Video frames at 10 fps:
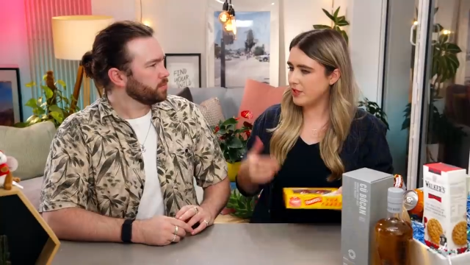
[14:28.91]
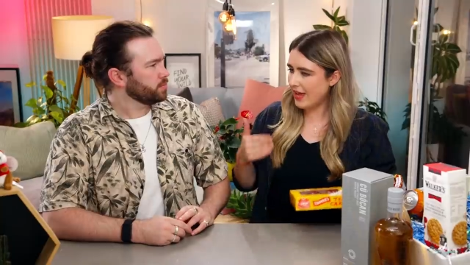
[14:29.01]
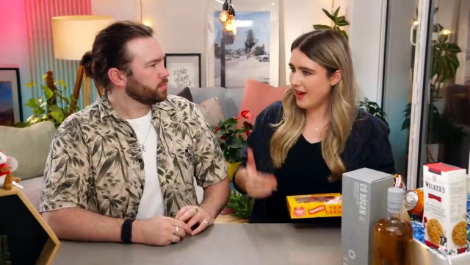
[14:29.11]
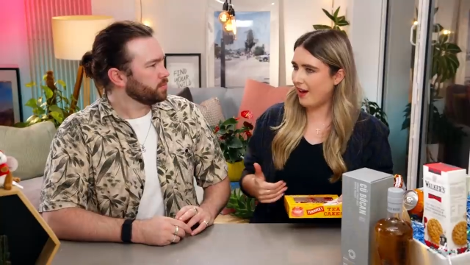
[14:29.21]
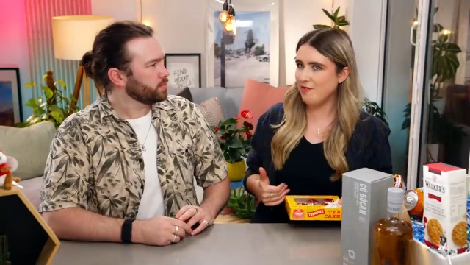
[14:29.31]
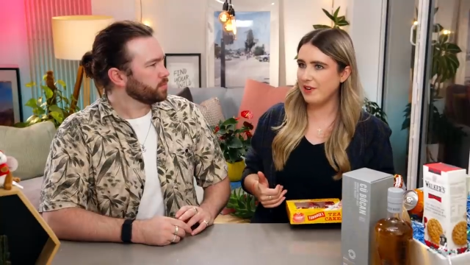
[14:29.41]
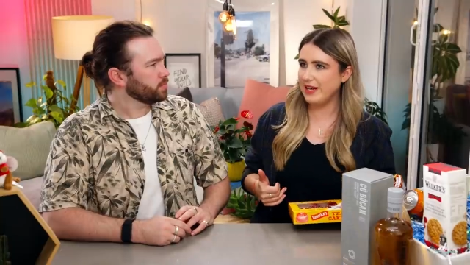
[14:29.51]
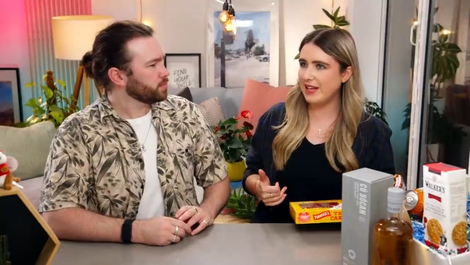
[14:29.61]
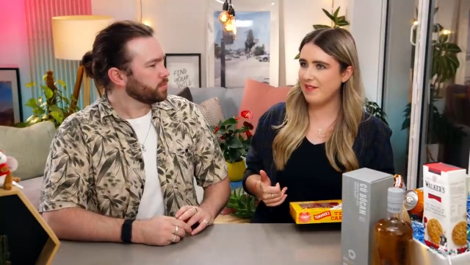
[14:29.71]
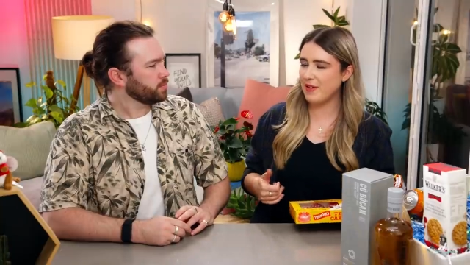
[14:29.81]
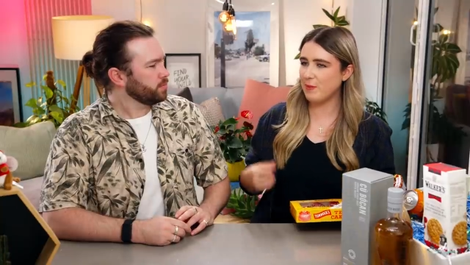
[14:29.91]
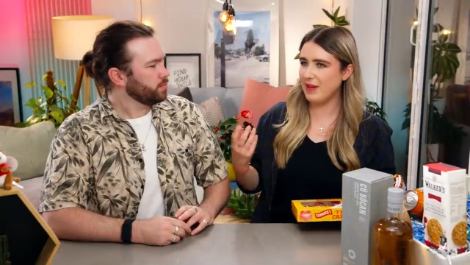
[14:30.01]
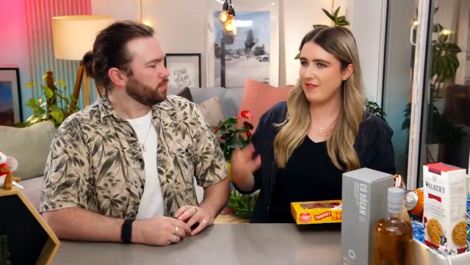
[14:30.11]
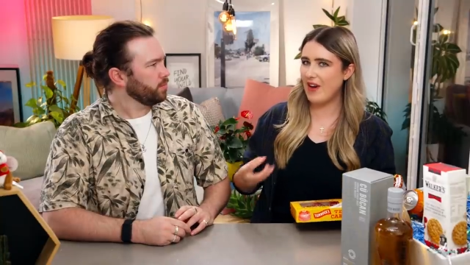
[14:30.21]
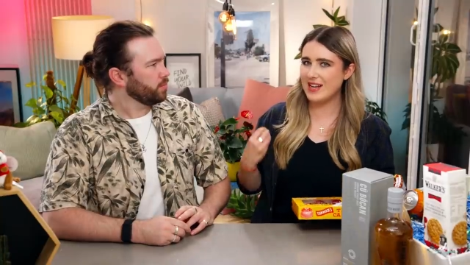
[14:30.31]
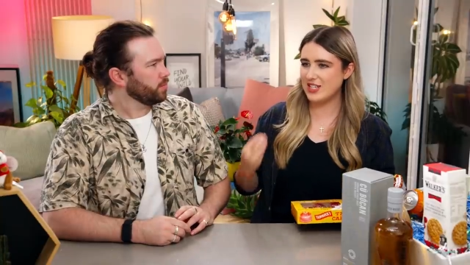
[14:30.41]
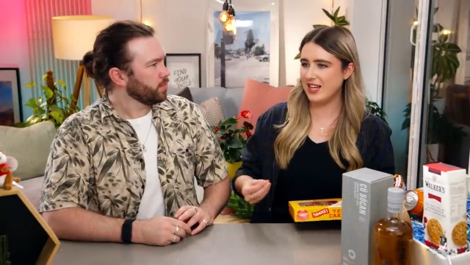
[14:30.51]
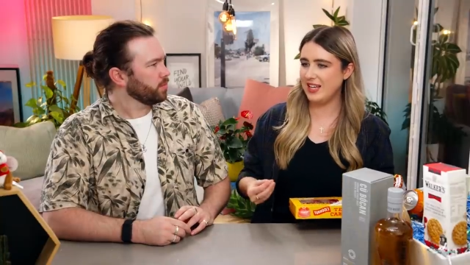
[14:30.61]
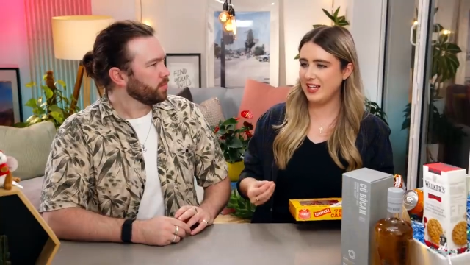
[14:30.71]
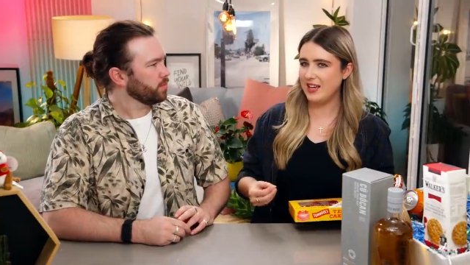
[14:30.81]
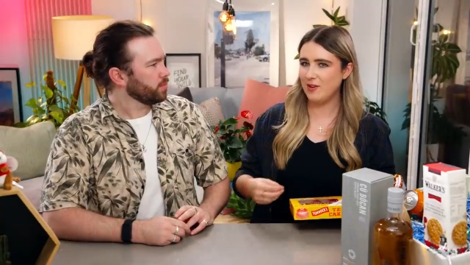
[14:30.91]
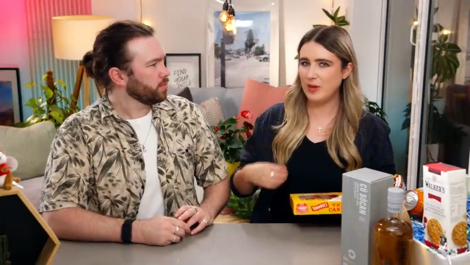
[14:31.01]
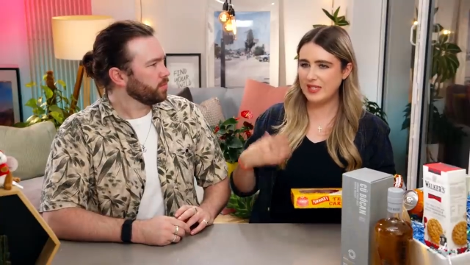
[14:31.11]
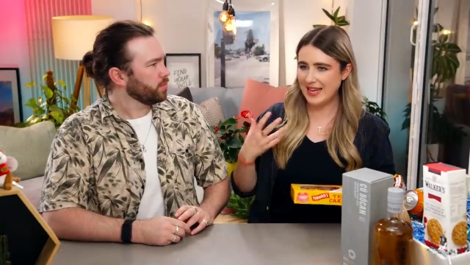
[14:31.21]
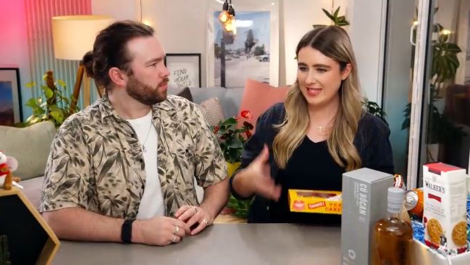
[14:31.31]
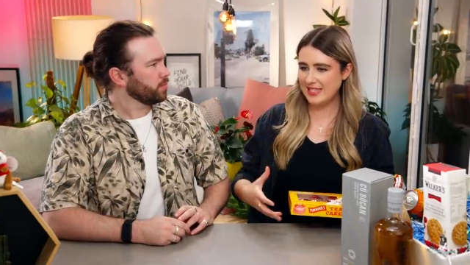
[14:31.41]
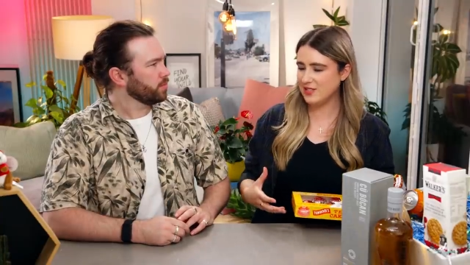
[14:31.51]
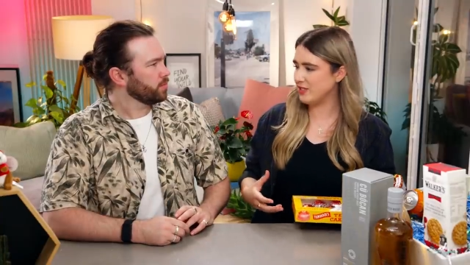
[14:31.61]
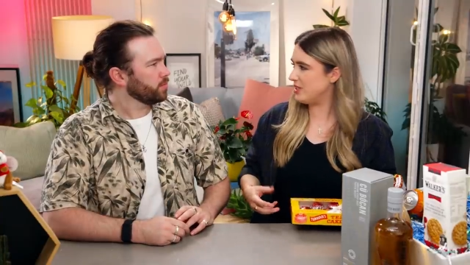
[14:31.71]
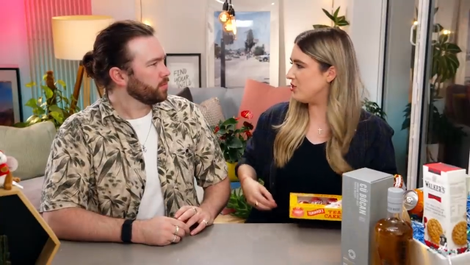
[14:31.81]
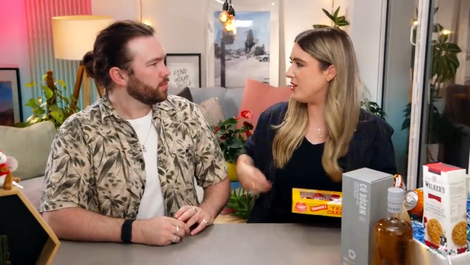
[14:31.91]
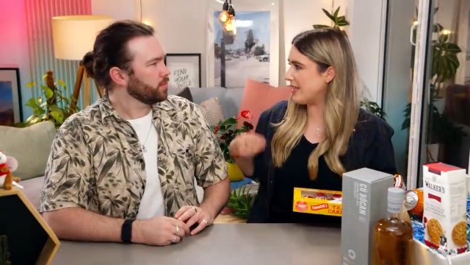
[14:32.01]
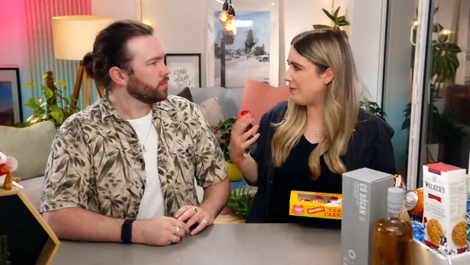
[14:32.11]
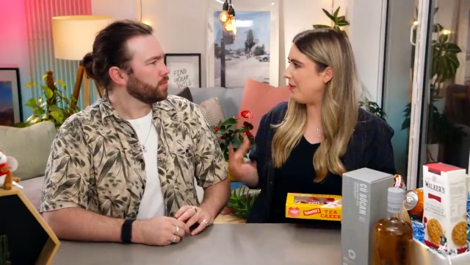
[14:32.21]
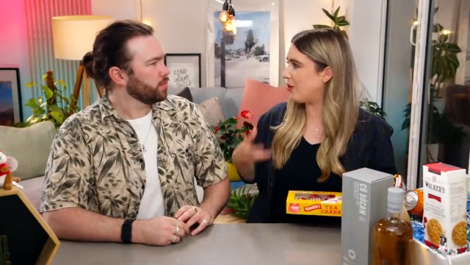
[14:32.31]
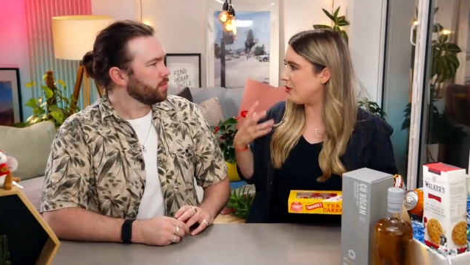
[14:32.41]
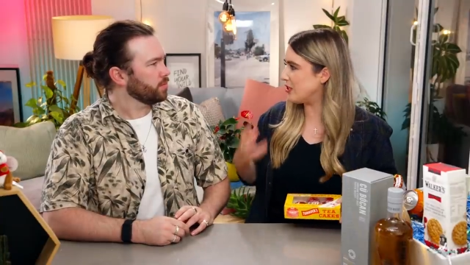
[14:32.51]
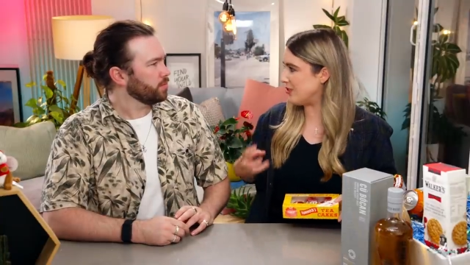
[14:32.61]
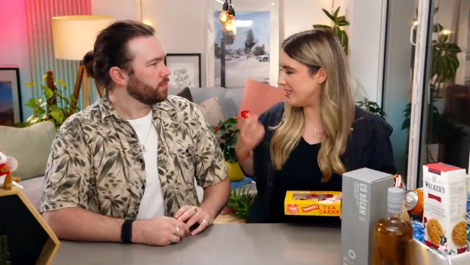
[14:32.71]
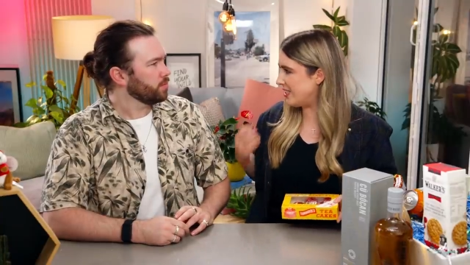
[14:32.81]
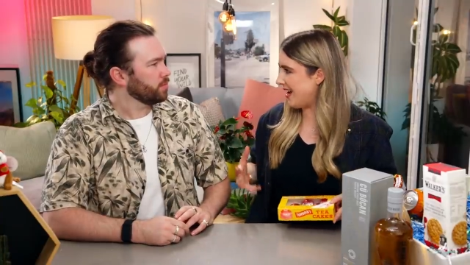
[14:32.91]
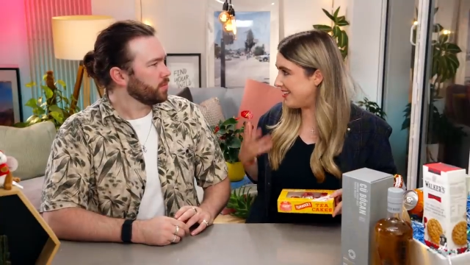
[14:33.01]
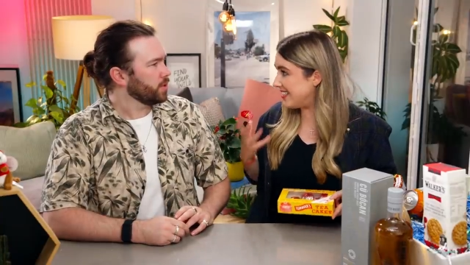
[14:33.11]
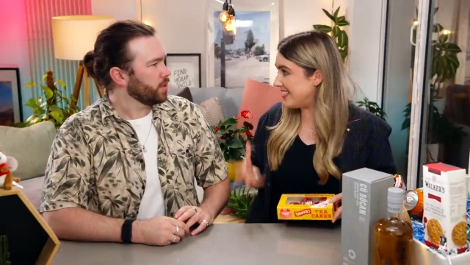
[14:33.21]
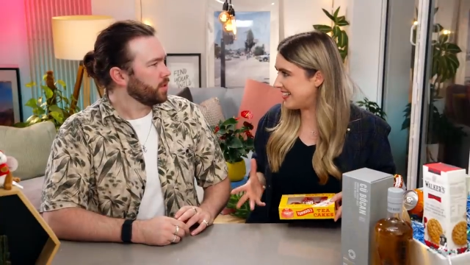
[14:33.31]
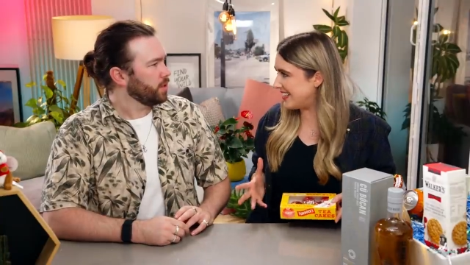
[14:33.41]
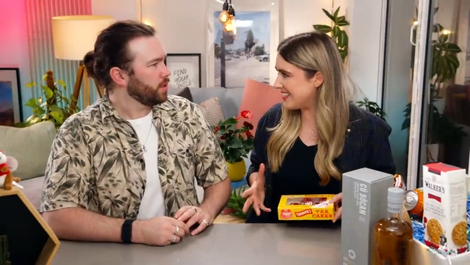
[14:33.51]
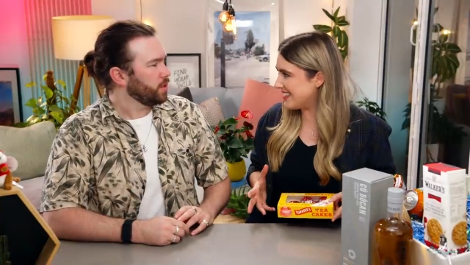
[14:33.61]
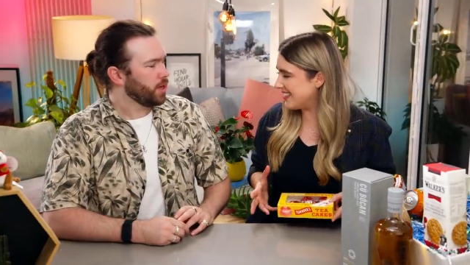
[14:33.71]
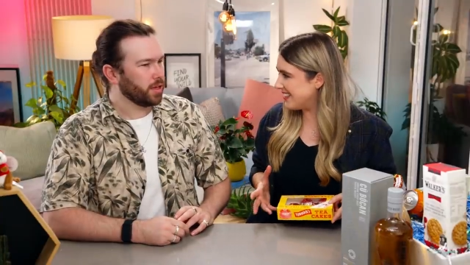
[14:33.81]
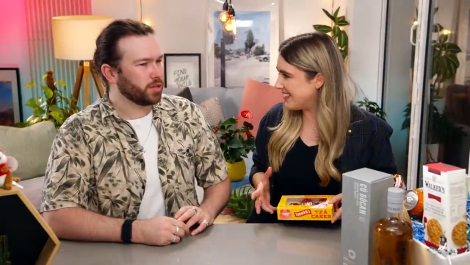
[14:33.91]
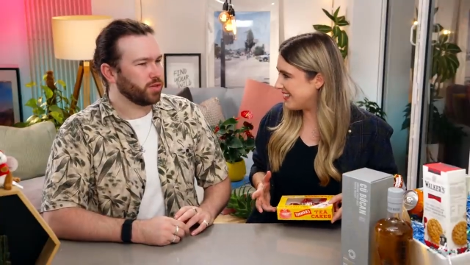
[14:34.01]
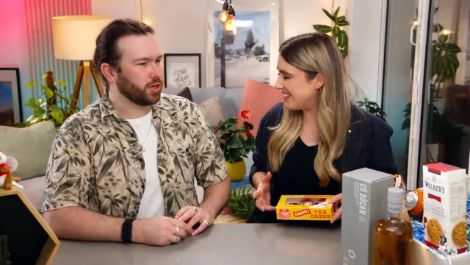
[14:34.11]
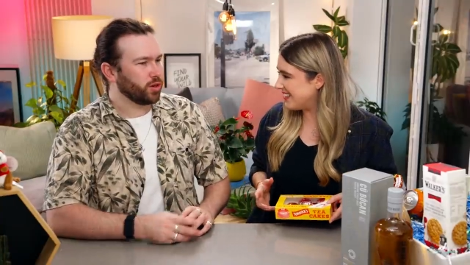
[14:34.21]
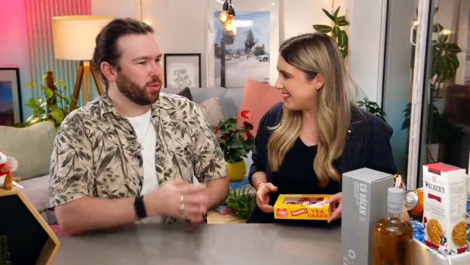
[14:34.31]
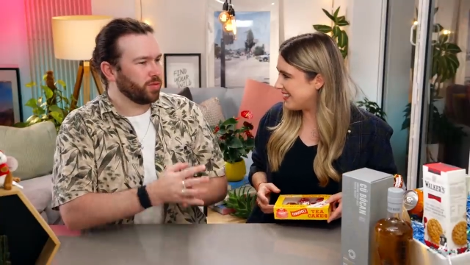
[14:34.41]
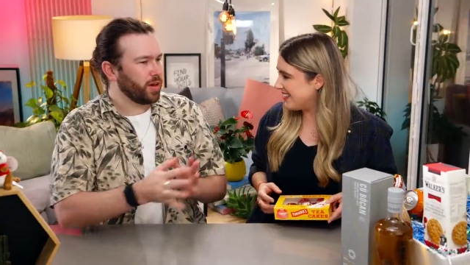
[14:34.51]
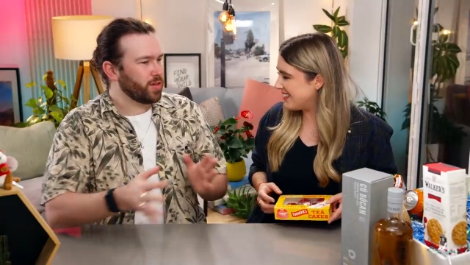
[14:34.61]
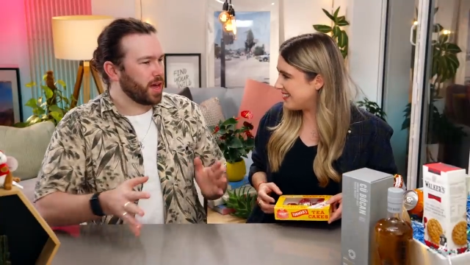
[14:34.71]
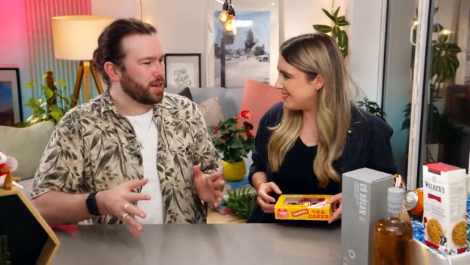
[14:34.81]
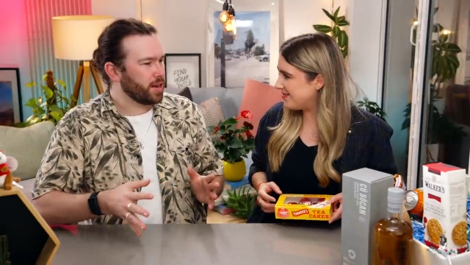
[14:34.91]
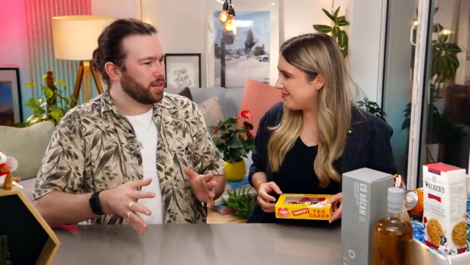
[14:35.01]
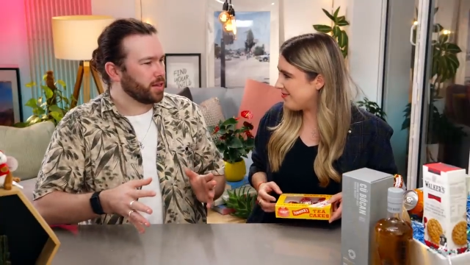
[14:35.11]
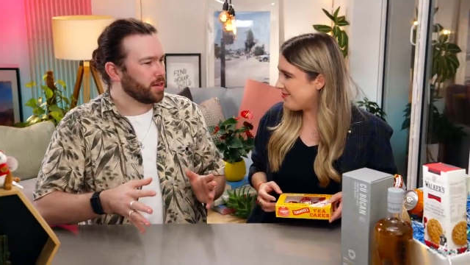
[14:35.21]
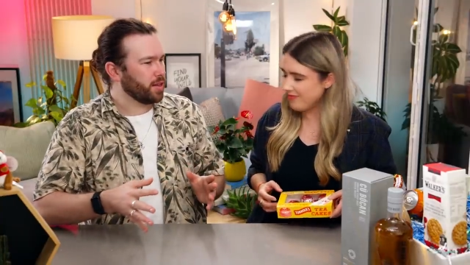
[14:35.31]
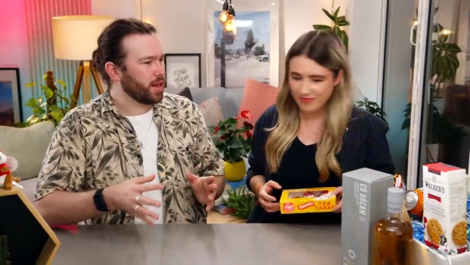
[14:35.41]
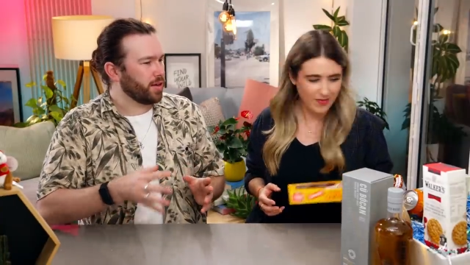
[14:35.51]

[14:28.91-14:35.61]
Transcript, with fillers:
Speaker 1: So yeah, I really love that we've actually, we're tasting Scottish treats and we've got Scottish heritage in us. Yeah, that's really cool. We've never had anything like